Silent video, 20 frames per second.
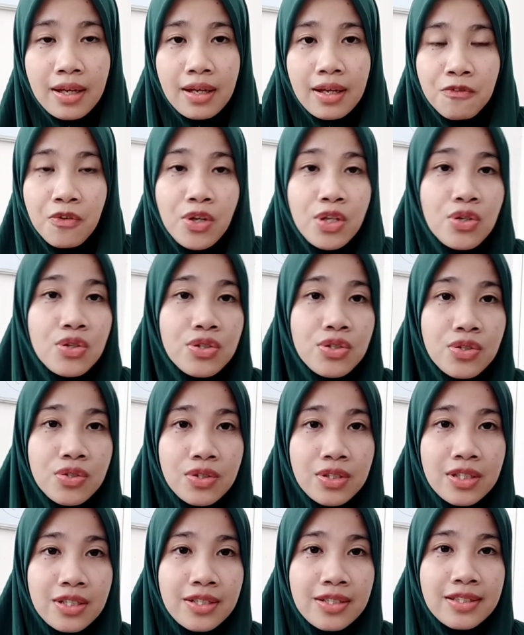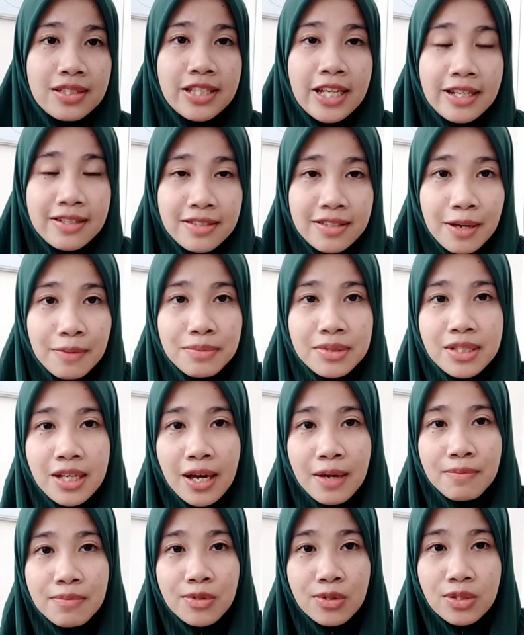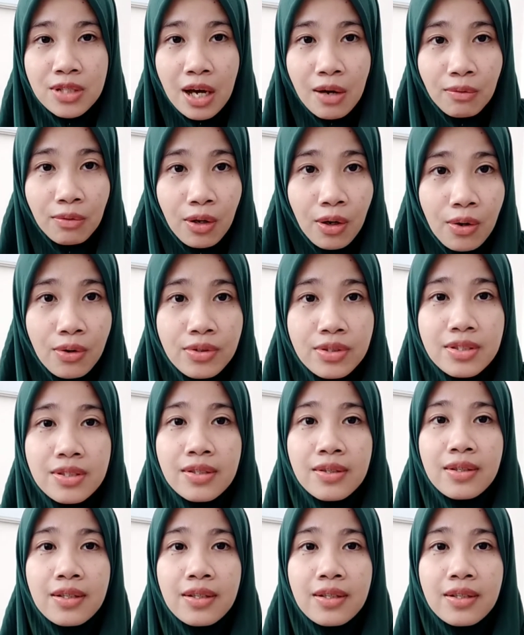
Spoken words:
For you student, take some time to download